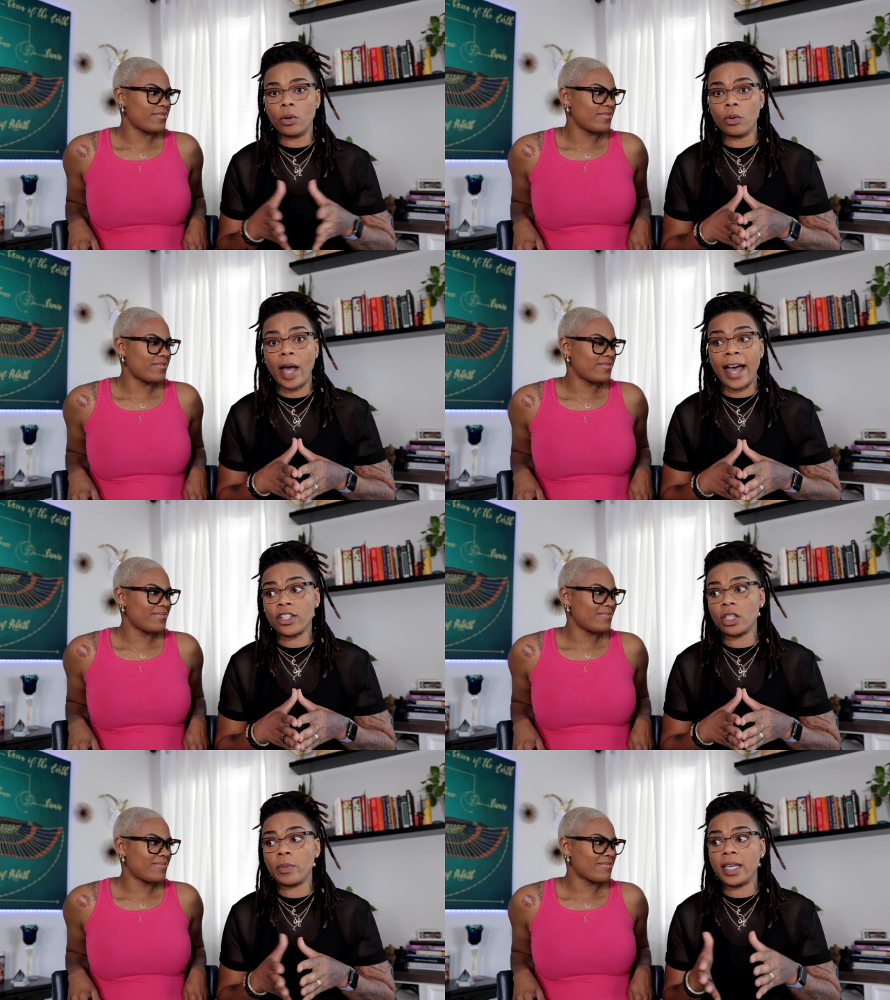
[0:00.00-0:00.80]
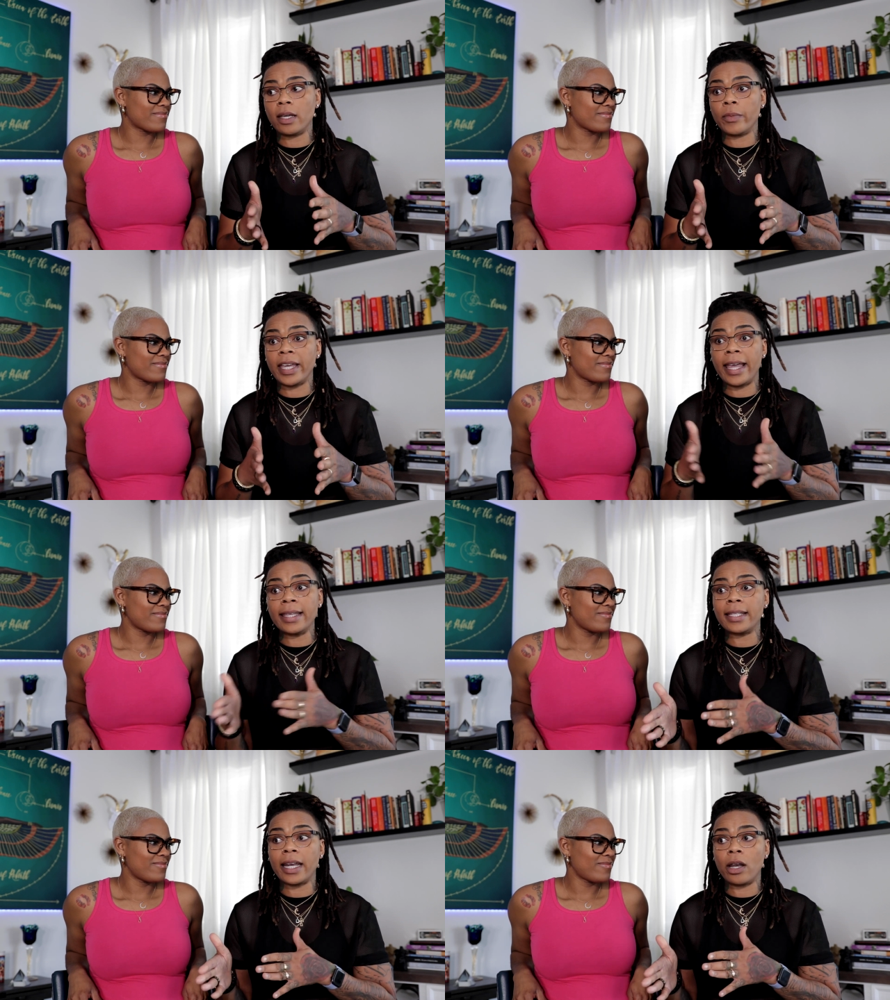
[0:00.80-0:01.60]
Speaker 1: who actually we,
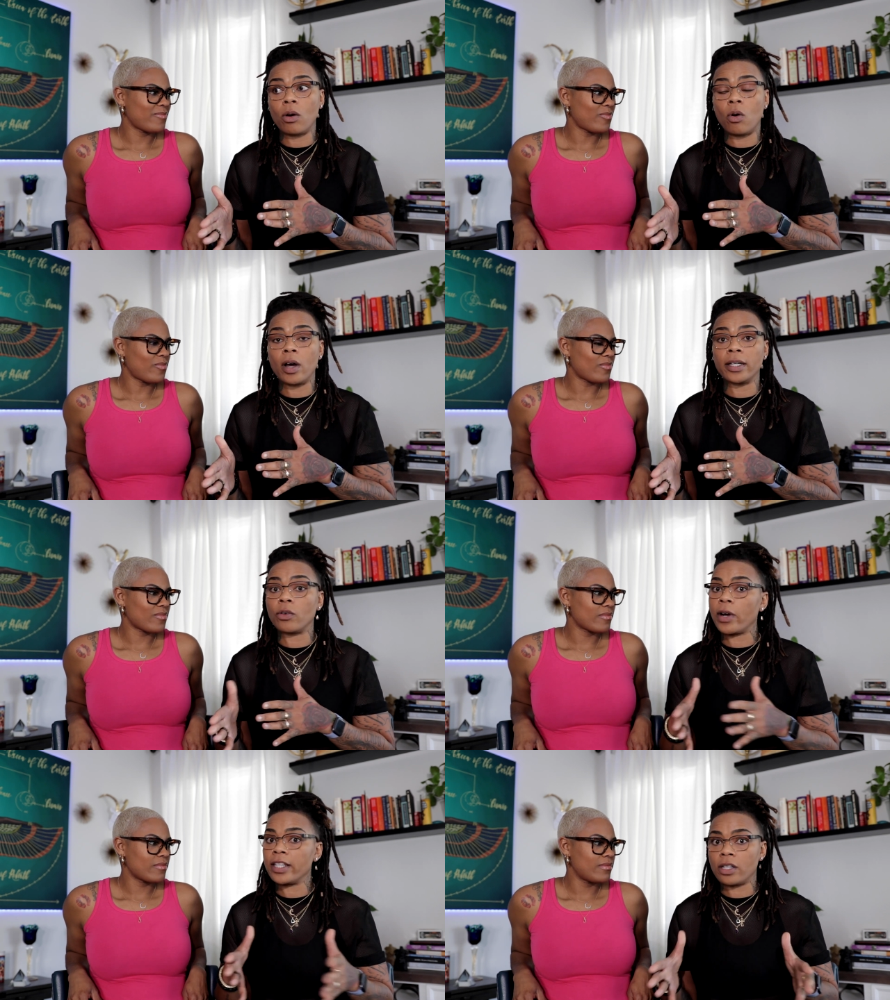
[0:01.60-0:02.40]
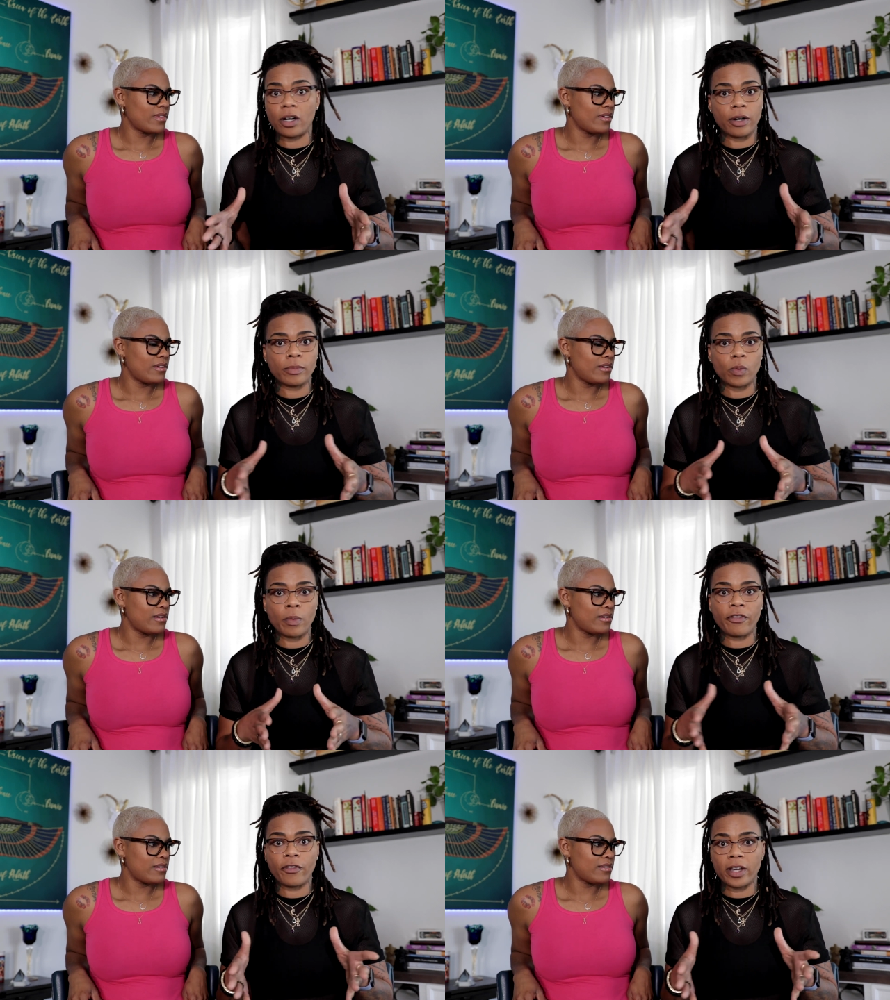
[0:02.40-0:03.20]
we ended it on great terms.
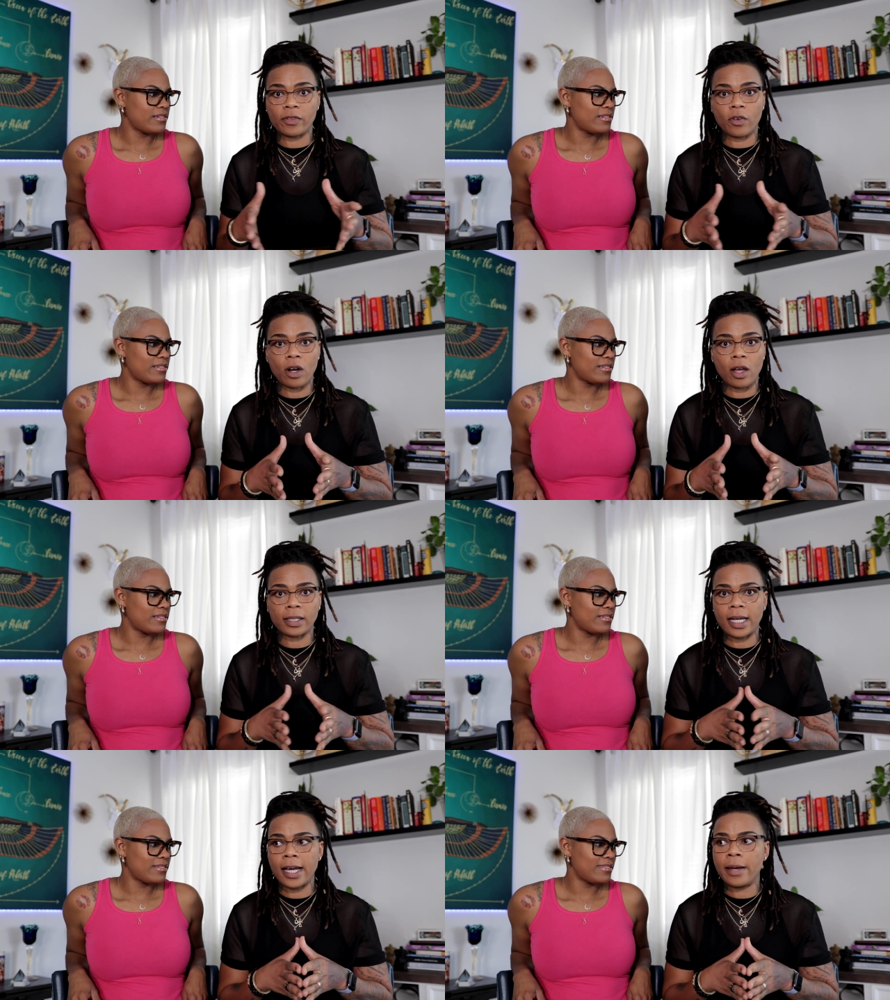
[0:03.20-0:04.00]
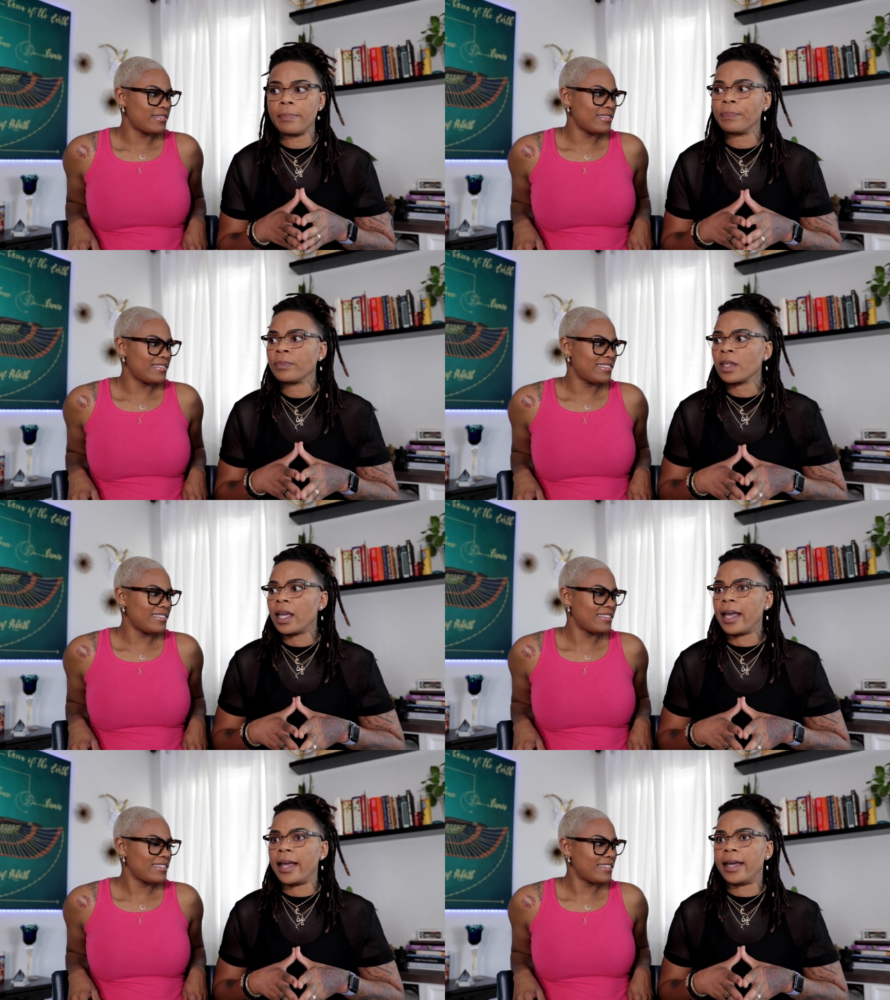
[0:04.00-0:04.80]
We were friends for a long time.
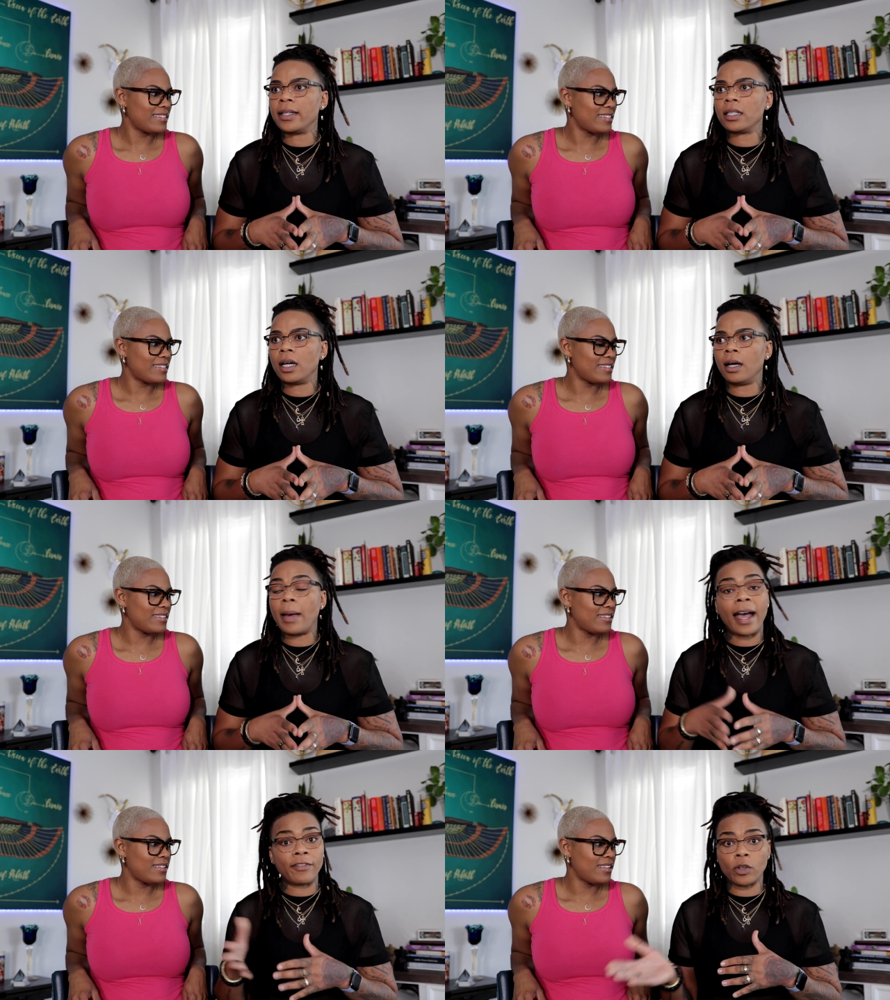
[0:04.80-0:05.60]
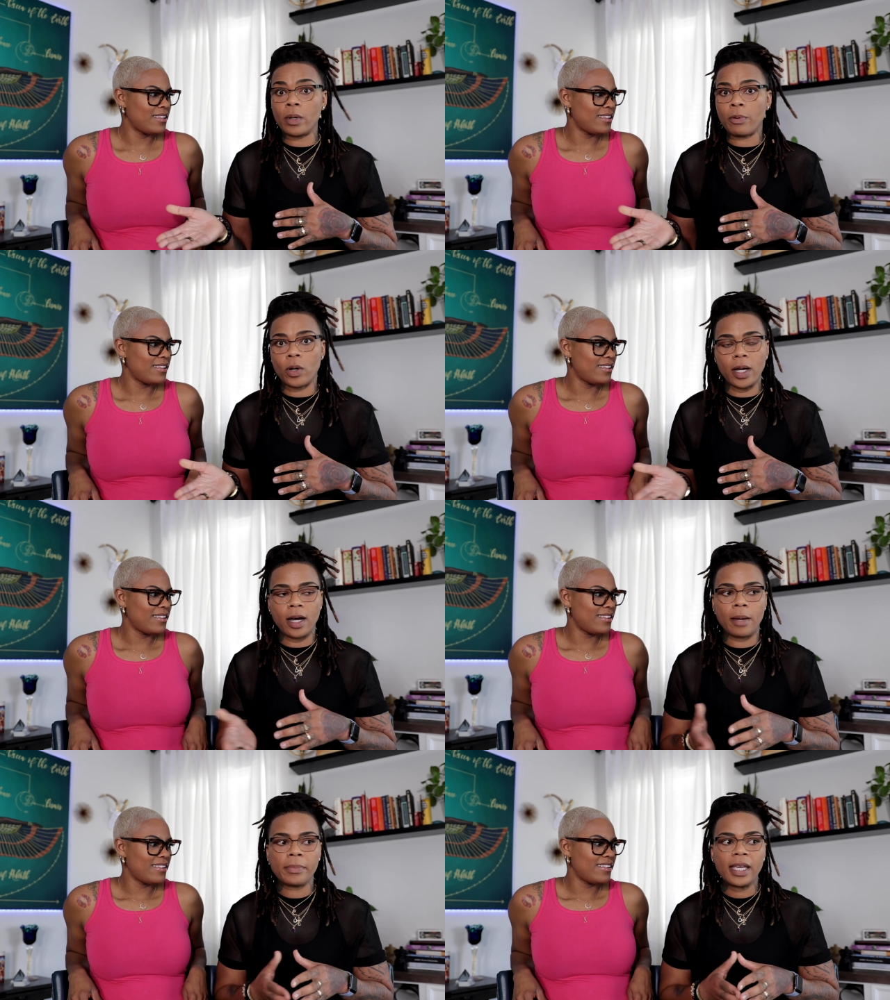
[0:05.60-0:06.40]
And uh, after we
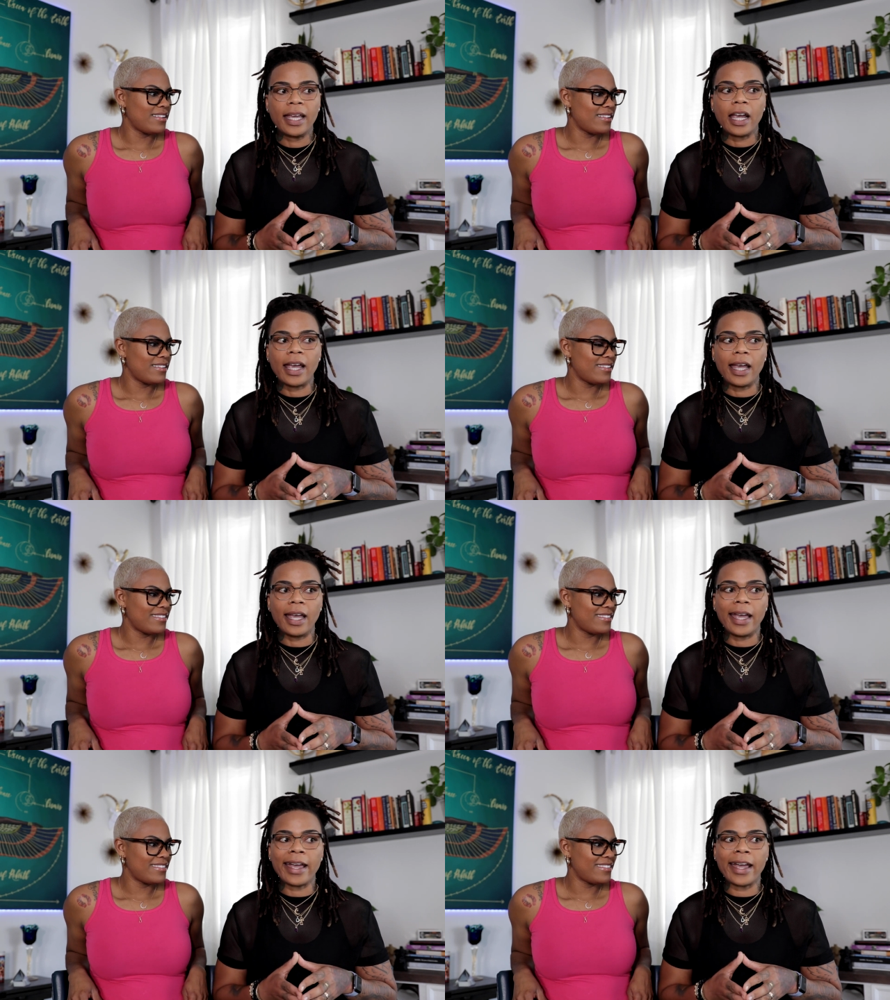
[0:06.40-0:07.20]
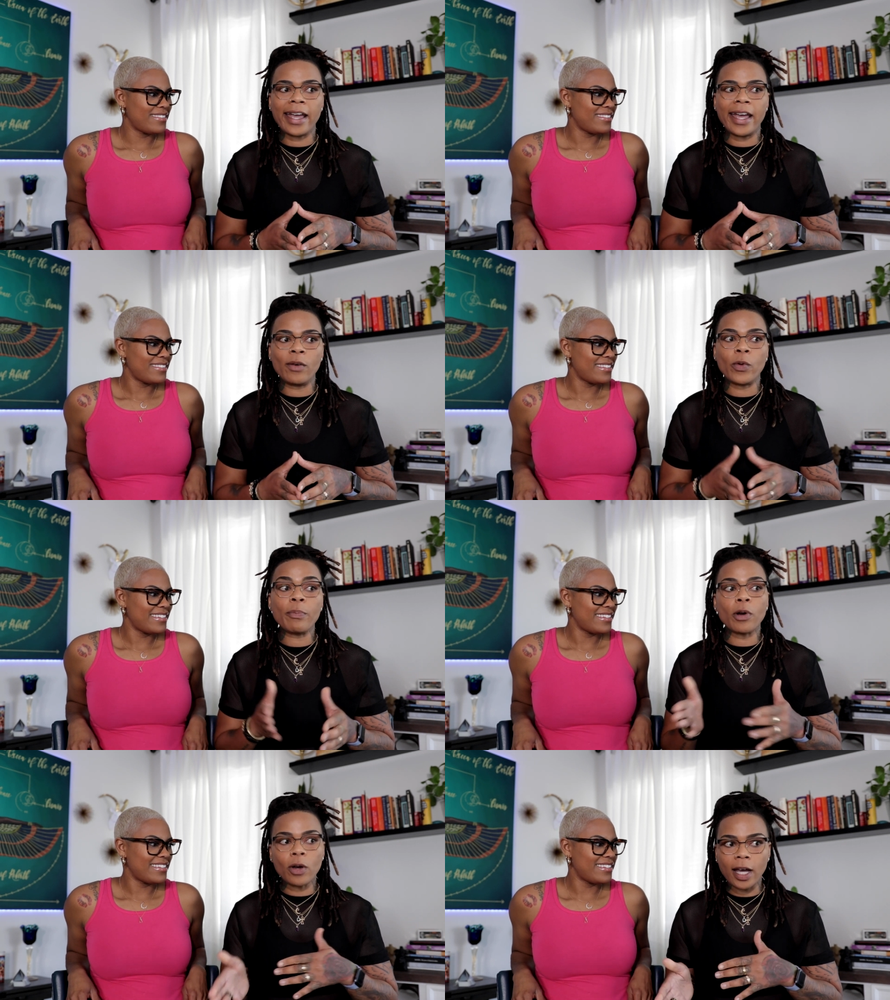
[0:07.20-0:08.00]
broke up, and
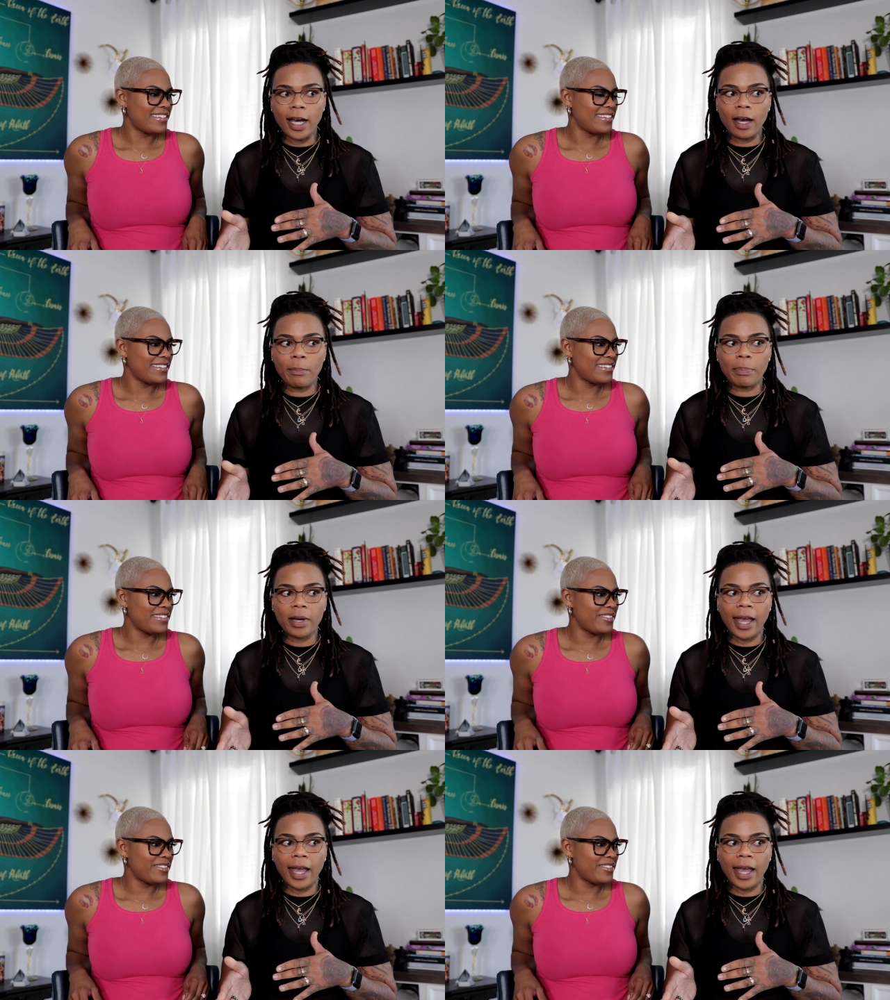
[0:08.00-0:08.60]
we broke up